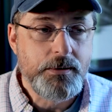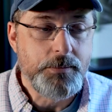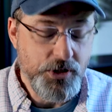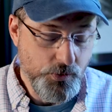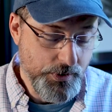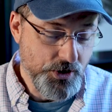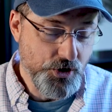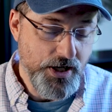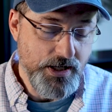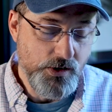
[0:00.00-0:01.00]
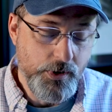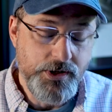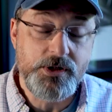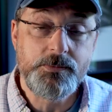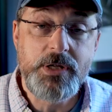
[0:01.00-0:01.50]
between January
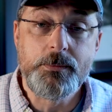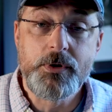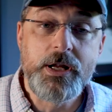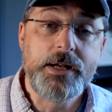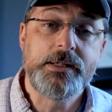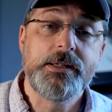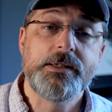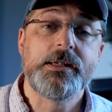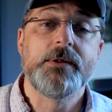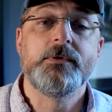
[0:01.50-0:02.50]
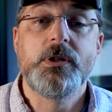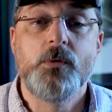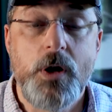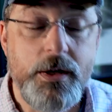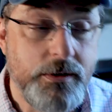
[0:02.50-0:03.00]
and September
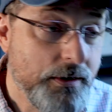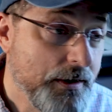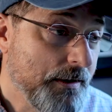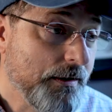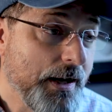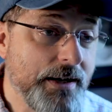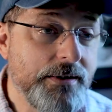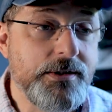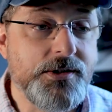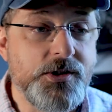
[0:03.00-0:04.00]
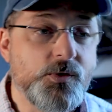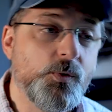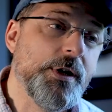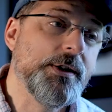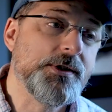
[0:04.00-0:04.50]
1971. Right? This is
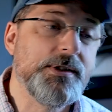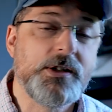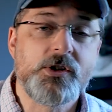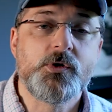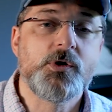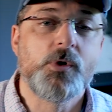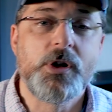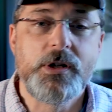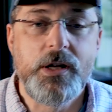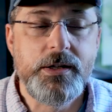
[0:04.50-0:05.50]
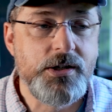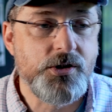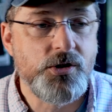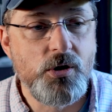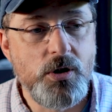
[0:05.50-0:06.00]
when Stills was working on
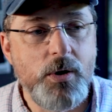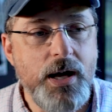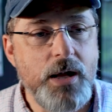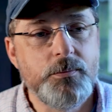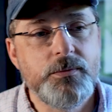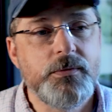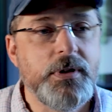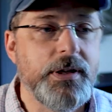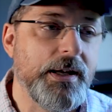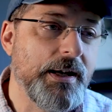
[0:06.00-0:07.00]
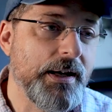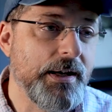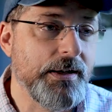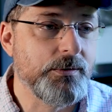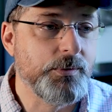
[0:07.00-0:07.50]
his solo album,
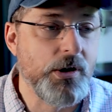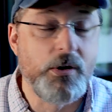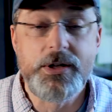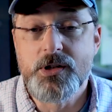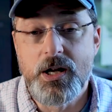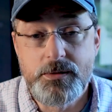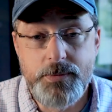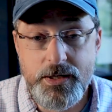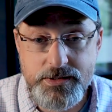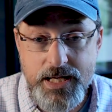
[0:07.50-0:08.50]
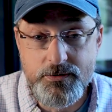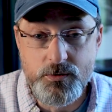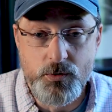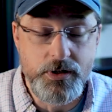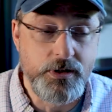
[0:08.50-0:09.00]
and we already talked about David
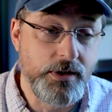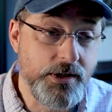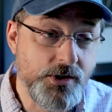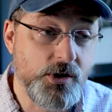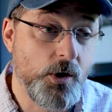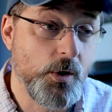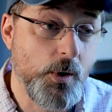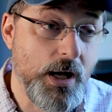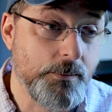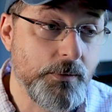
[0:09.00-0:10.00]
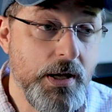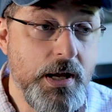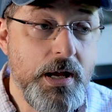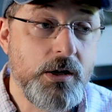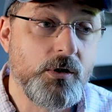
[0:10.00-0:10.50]
working on his solo album.
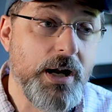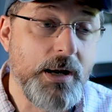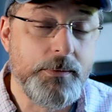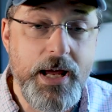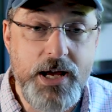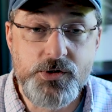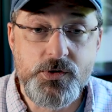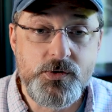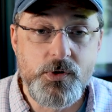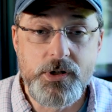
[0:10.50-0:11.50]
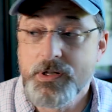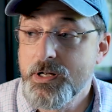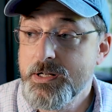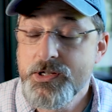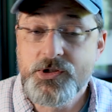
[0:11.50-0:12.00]
Graham Nash was working
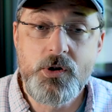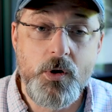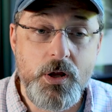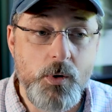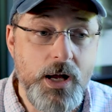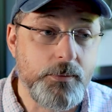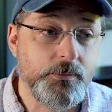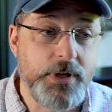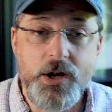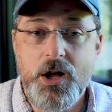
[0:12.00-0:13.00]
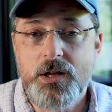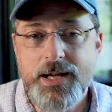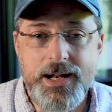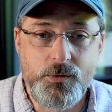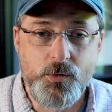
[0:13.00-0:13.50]
on his solo album. They all
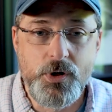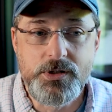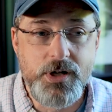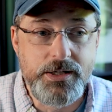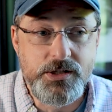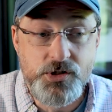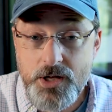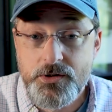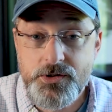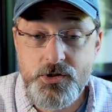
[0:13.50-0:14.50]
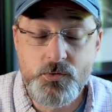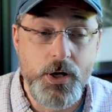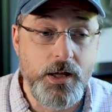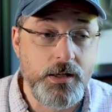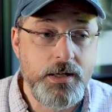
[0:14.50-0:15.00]
kind of worked on each other's as
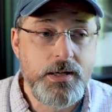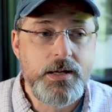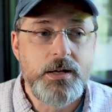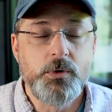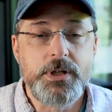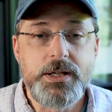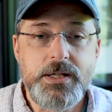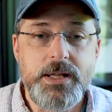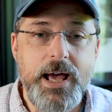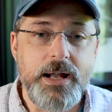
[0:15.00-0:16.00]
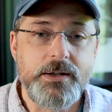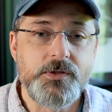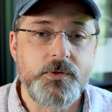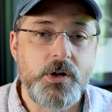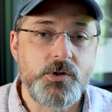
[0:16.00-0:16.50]
well. And we'll get to that
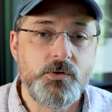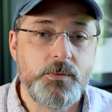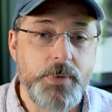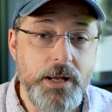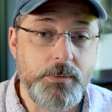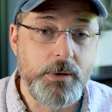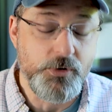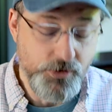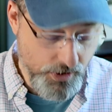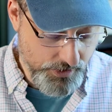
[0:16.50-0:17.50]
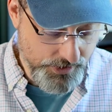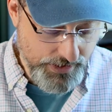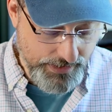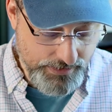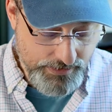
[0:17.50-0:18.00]
as far as who the band members are in a
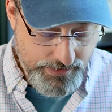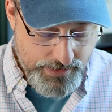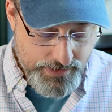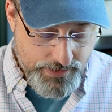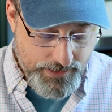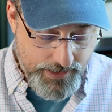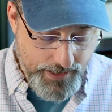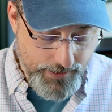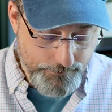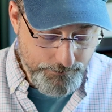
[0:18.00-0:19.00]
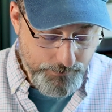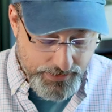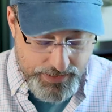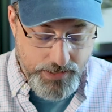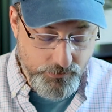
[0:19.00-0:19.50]
second.
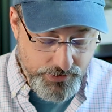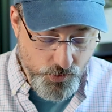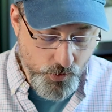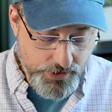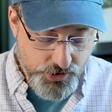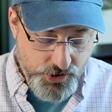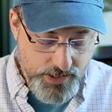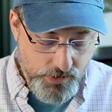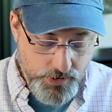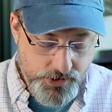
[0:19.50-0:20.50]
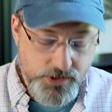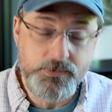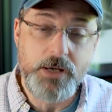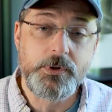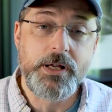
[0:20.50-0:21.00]
But yeah, recorded January to
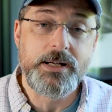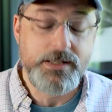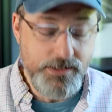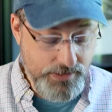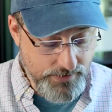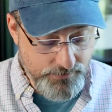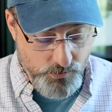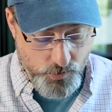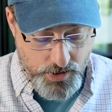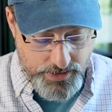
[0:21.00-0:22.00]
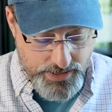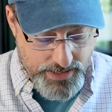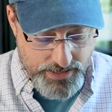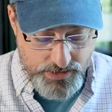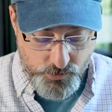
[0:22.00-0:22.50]
September 1971,
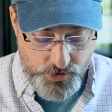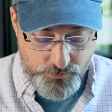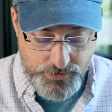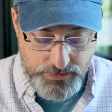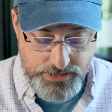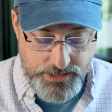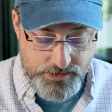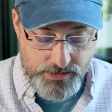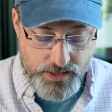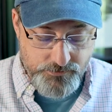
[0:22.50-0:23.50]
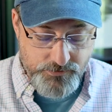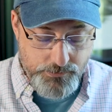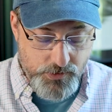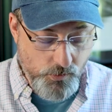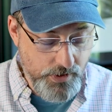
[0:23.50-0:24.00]
and it was released on
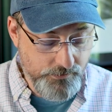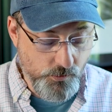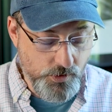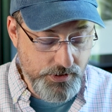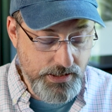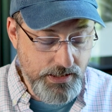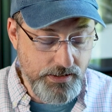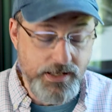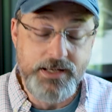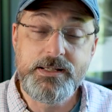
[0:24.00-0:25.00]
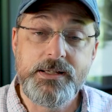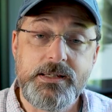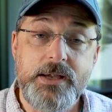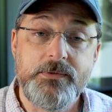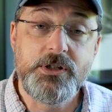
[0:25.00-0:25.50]
February 14th,
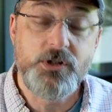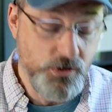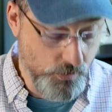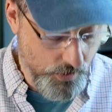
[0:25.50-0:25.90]
1972